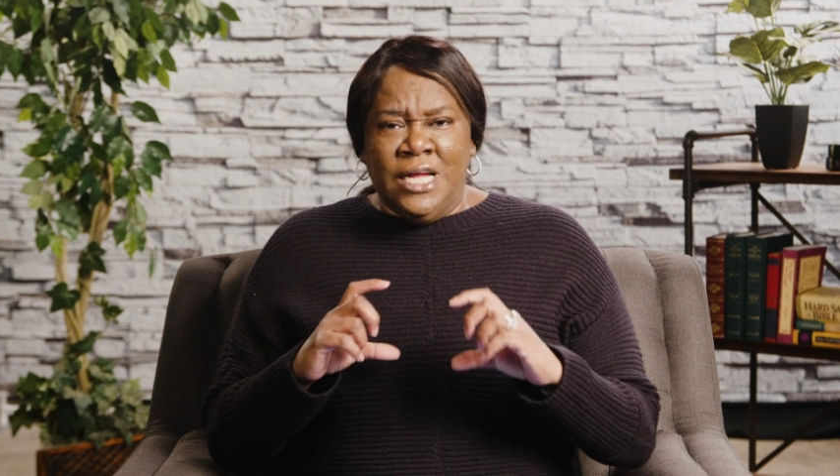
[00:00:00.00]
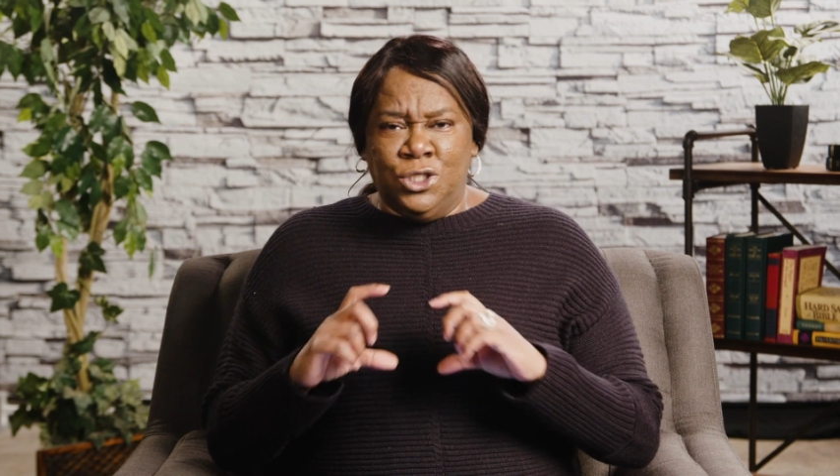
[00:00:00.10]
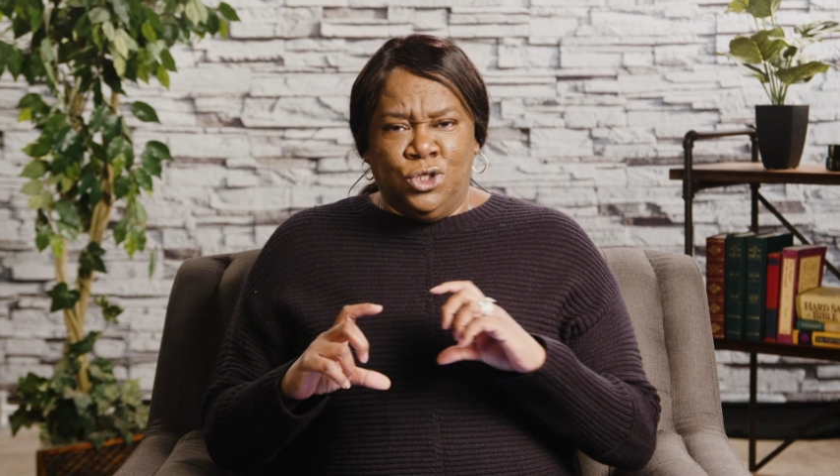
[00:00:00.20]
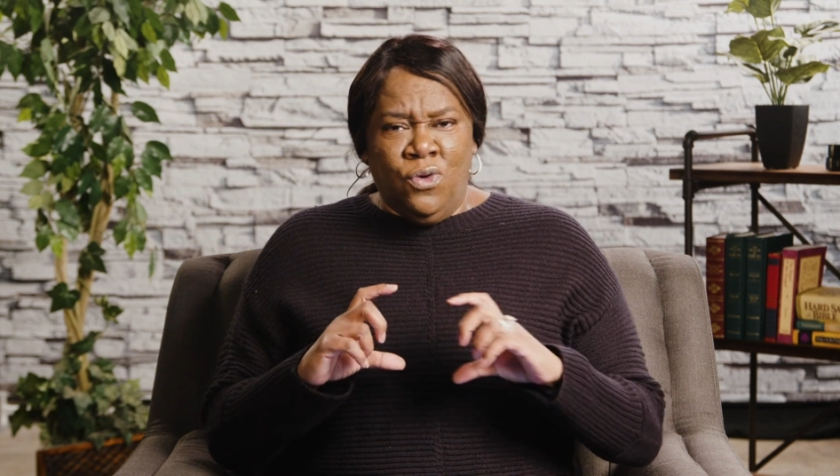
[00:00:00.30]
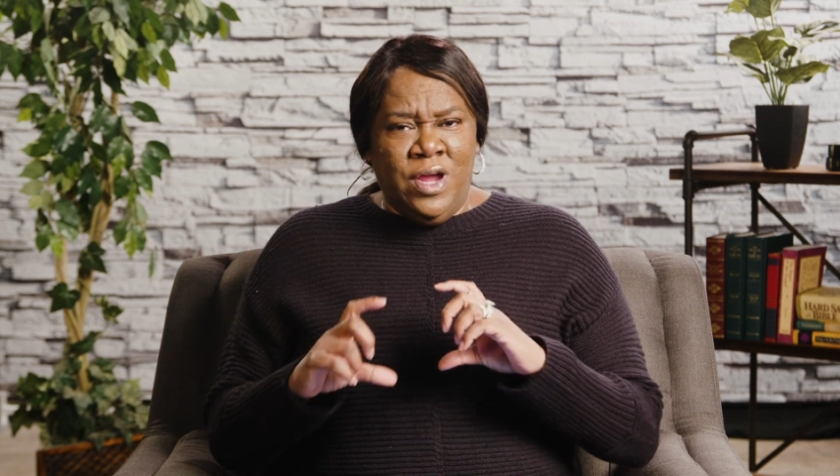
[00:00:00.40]
that
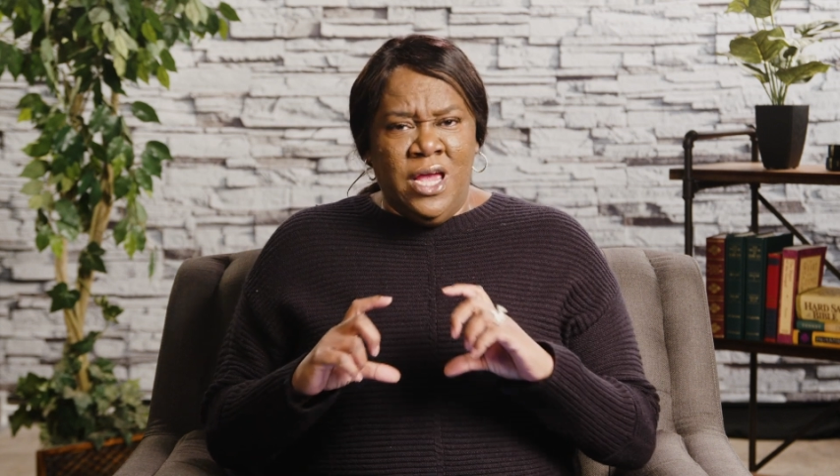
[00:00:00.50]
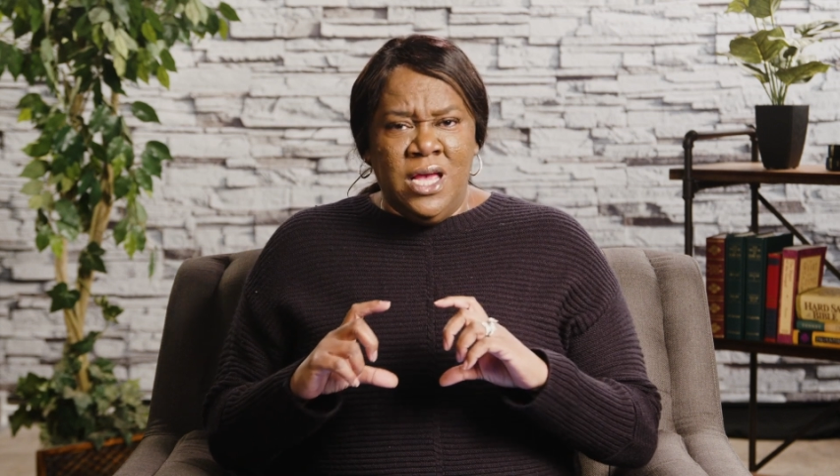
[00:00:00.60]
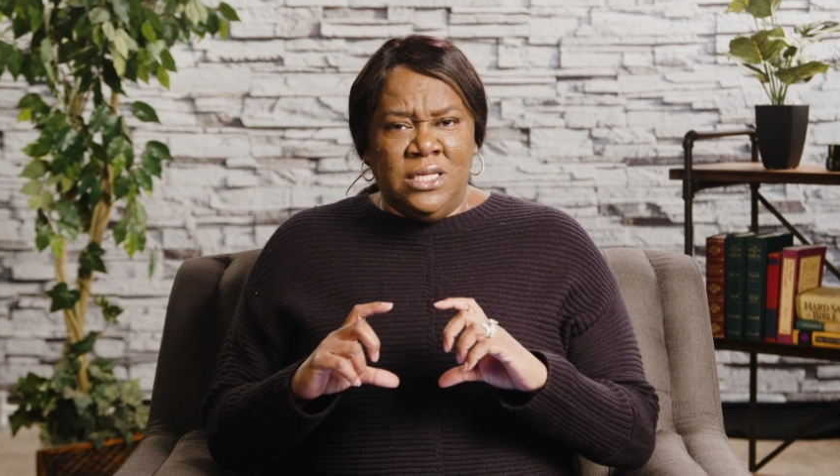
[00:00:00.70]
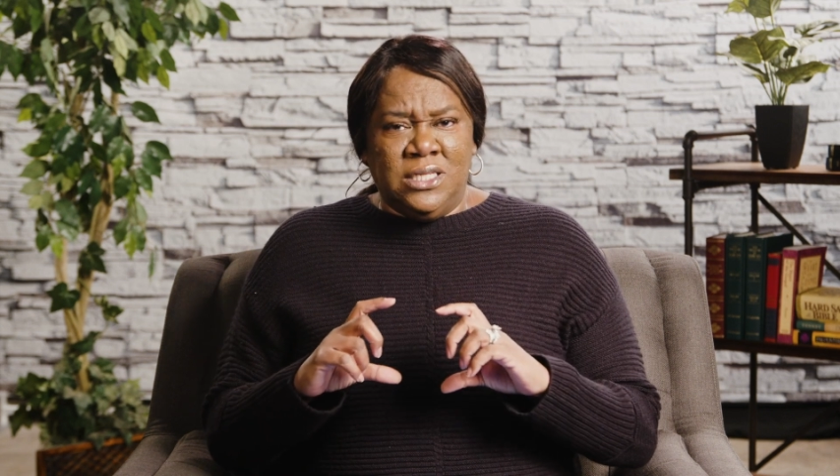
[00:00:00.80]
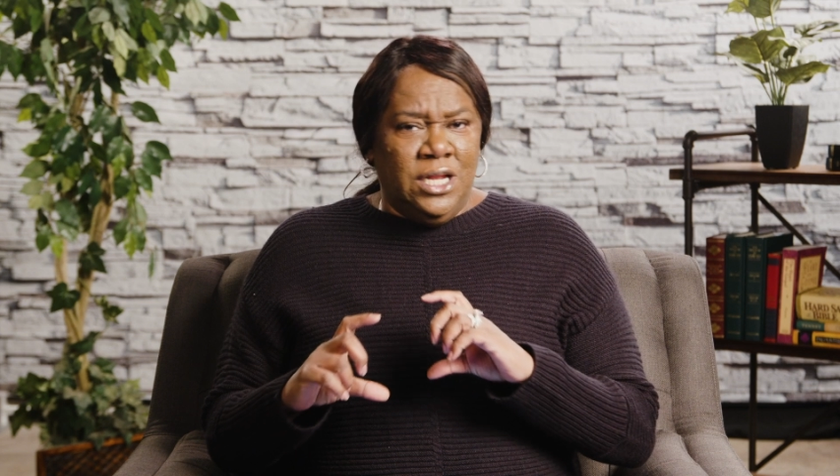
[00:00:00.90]
story
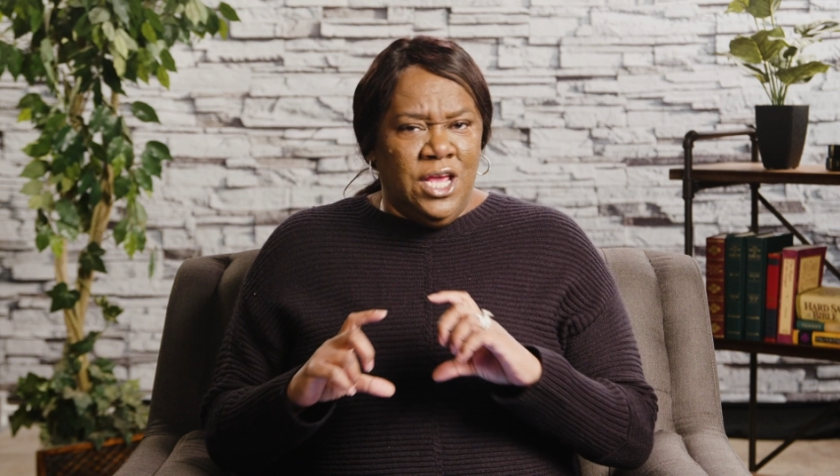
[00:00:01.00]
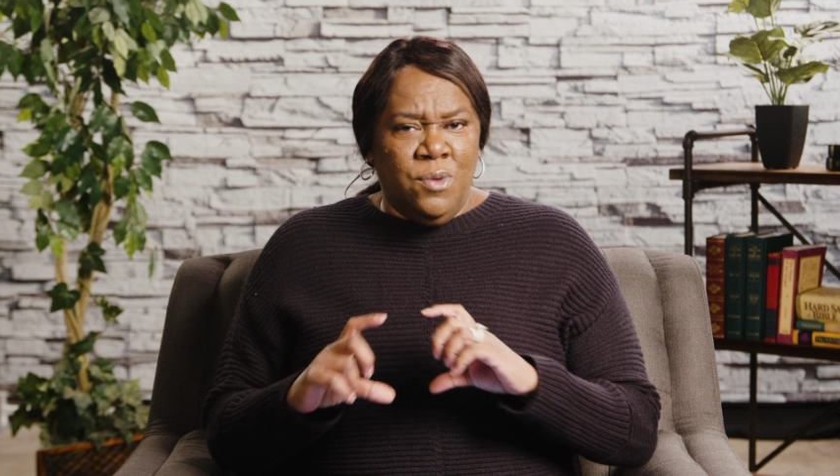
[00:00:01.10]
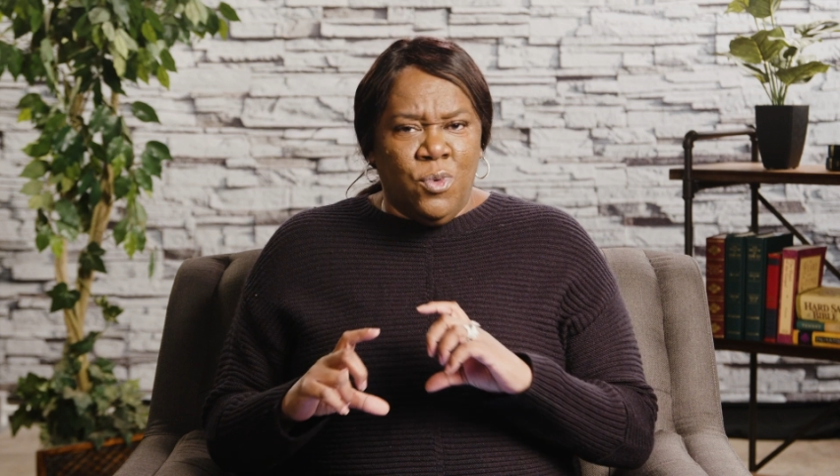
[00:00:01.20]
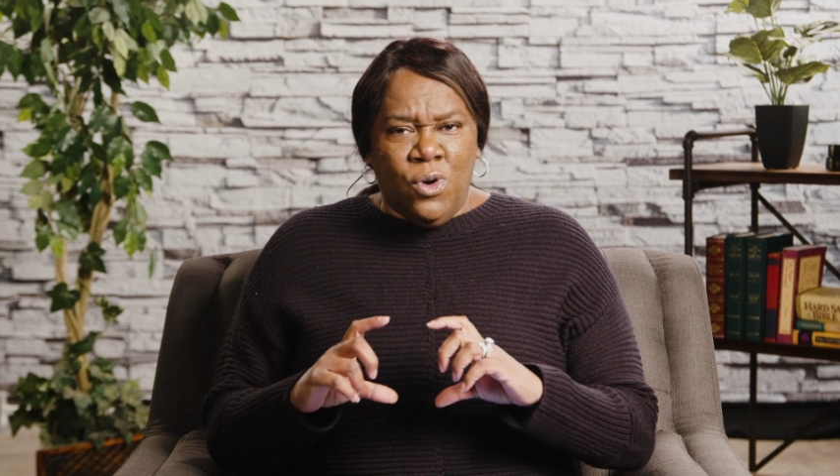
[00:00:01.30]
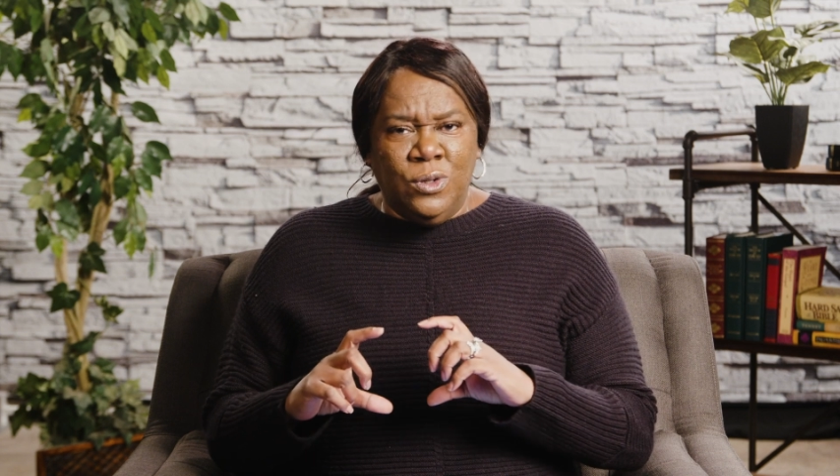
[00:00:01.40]
is in
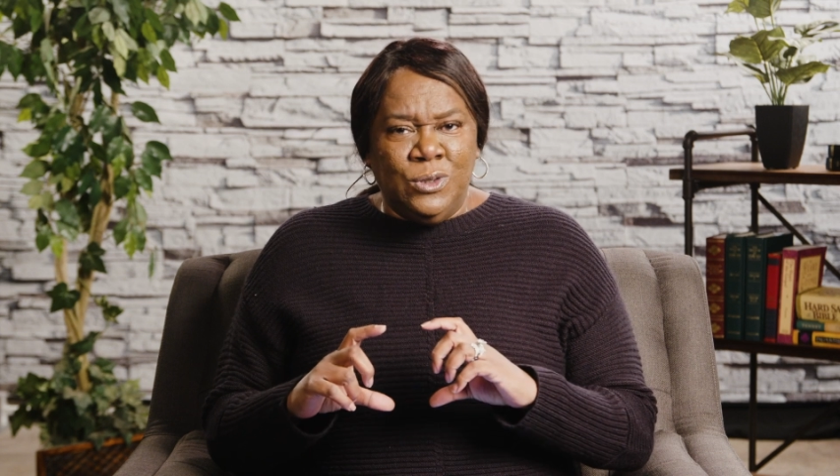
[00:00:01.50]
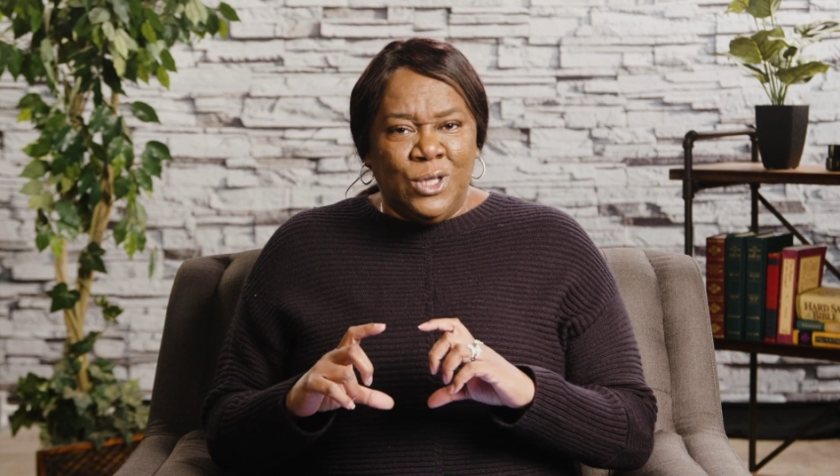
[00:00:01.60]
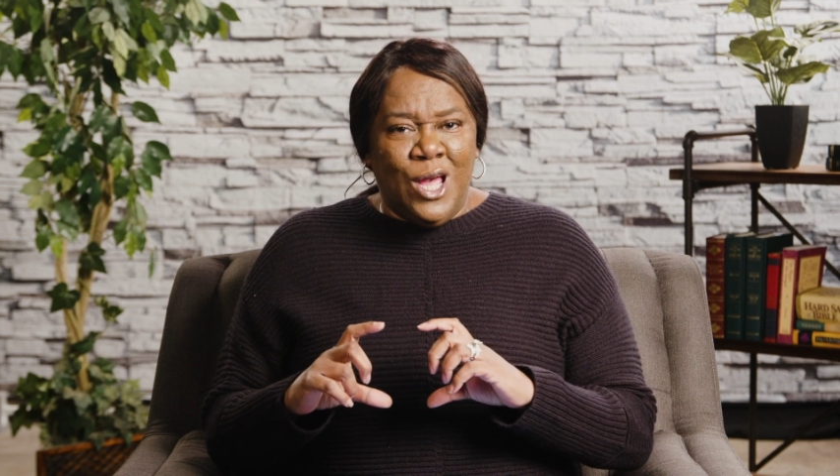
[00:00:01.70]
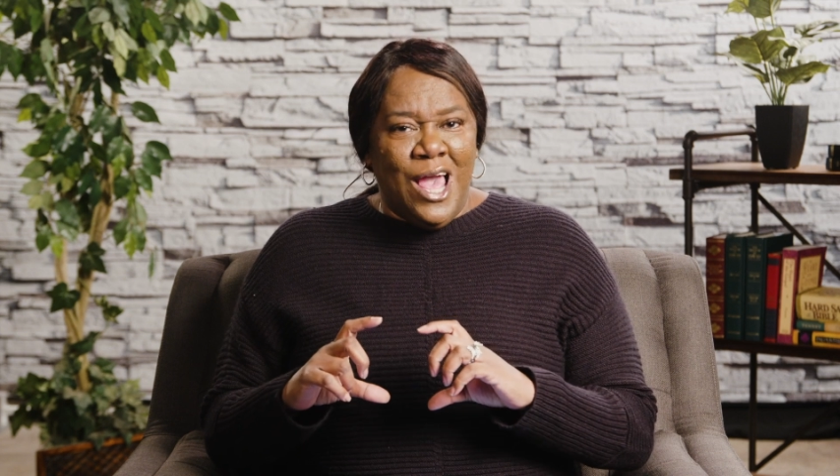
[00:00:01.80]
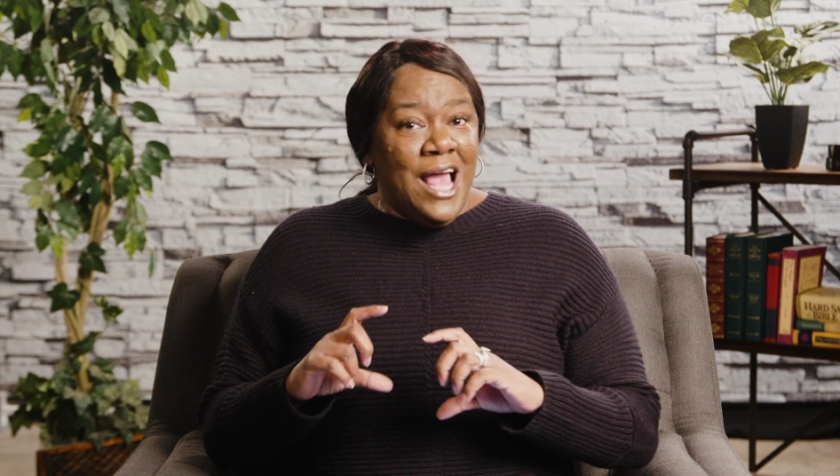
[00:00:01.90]
Hebrews?